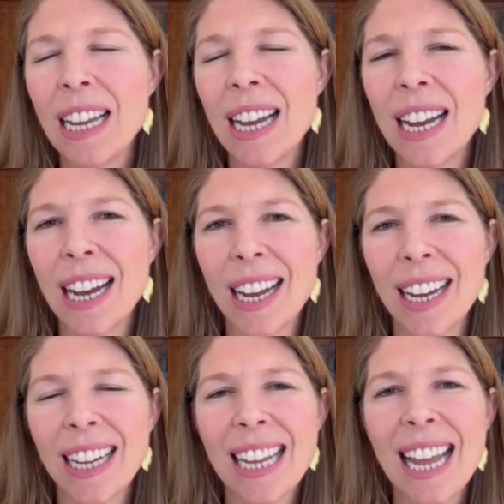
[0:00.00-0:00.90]

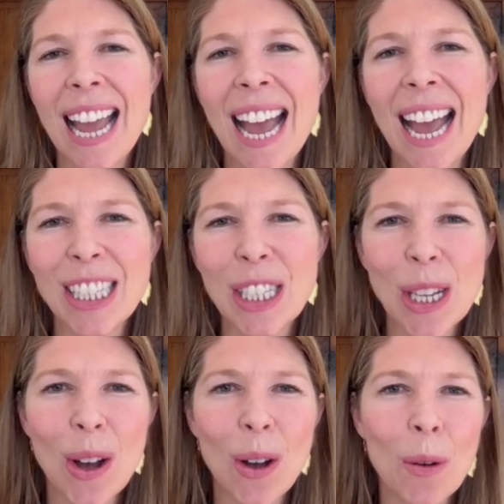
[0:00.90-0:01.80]
Uh, and
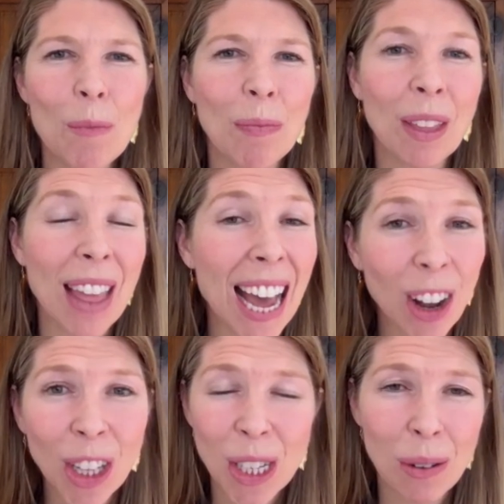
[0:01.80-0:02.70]
so that
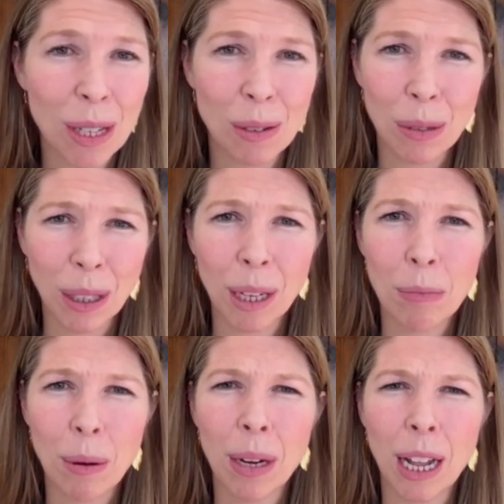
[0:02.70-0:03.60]
also is a really
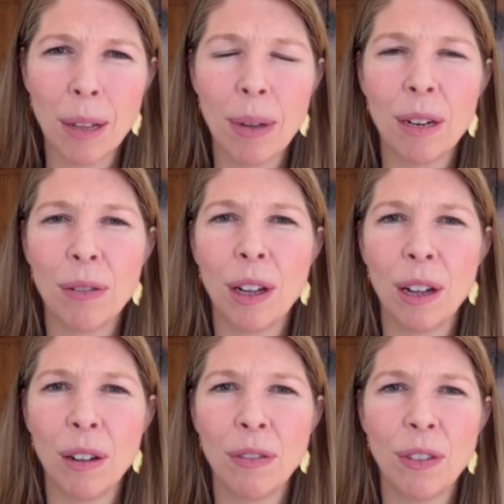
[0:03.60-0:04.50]
important element of,
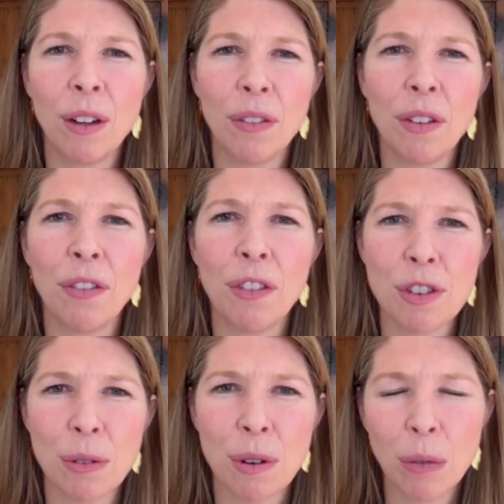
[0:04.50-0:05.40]
of, of the
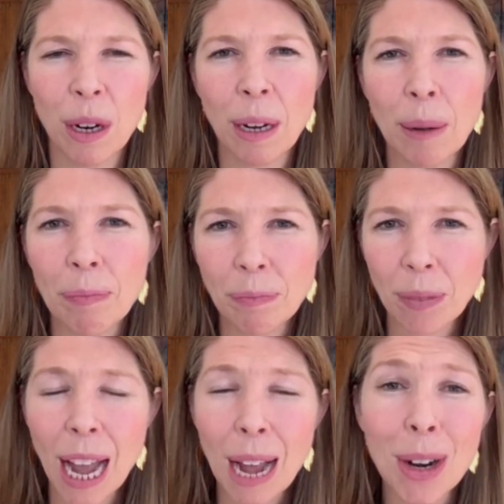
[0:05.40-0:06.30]
future of work.
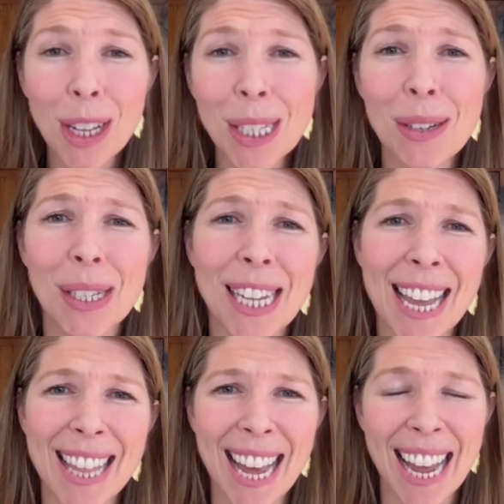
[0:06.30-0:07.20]
I would also
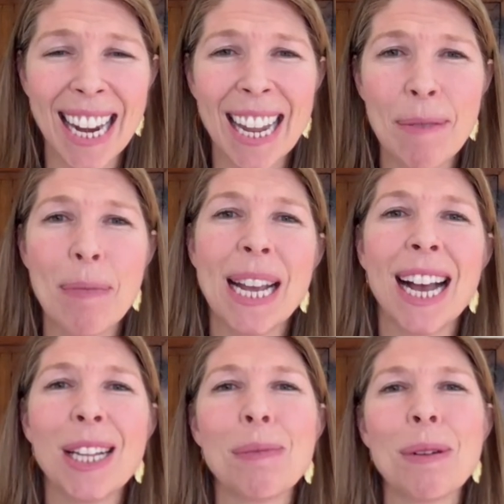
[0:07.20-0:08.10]
say that
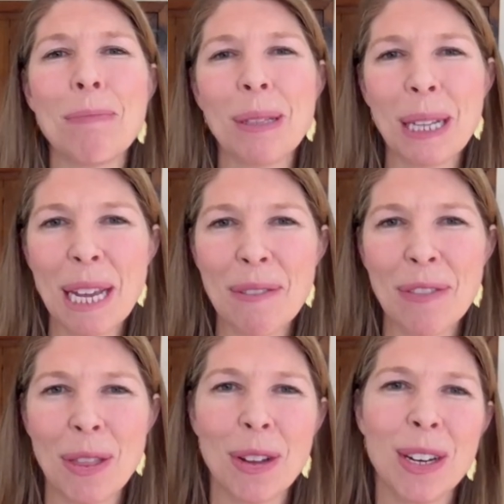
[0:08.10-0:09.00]
because we
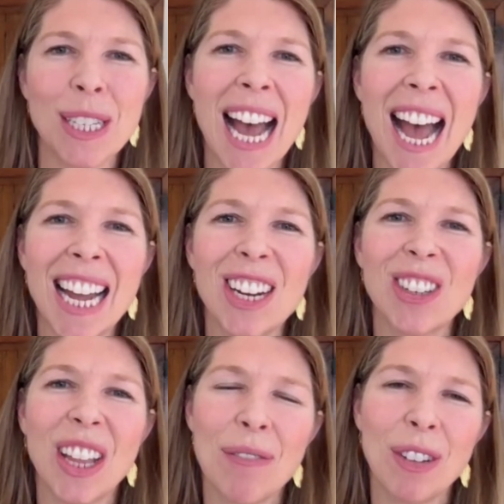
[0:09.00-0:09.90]
believe that there is a
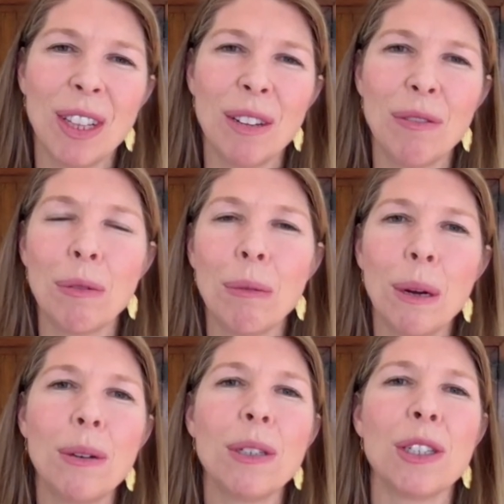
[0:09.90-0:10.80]
higher level of
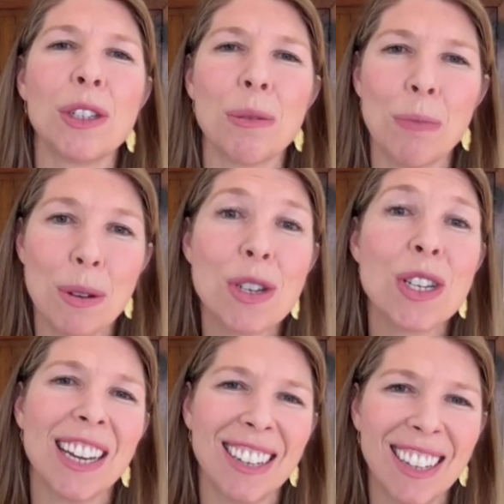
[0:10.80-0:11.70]
remote
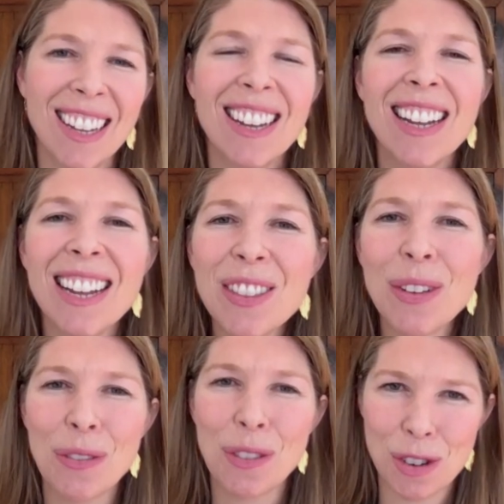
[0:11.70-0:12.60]
distribution in
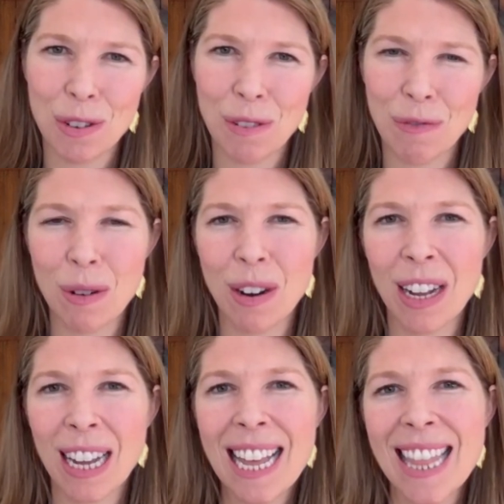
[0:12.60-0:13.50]
the future of
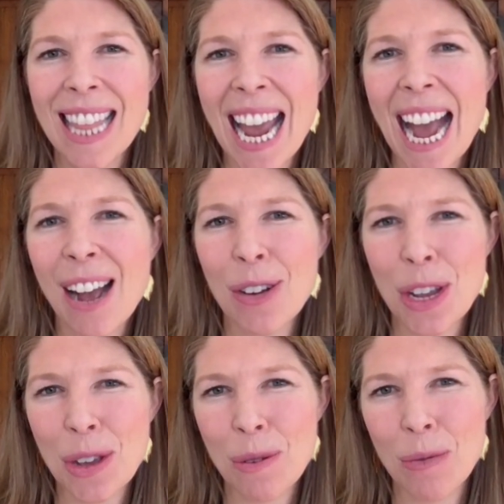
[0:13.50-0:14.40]
work, then how
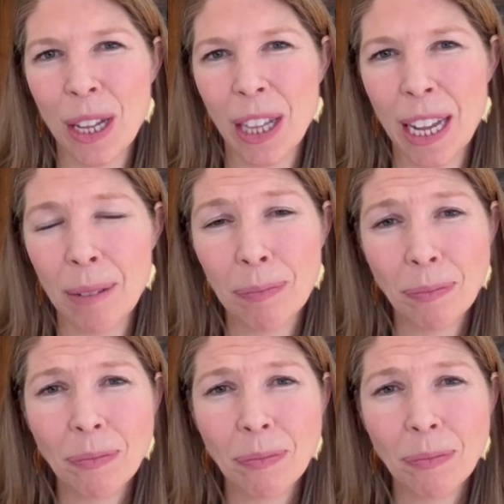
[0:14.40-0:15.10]
do you really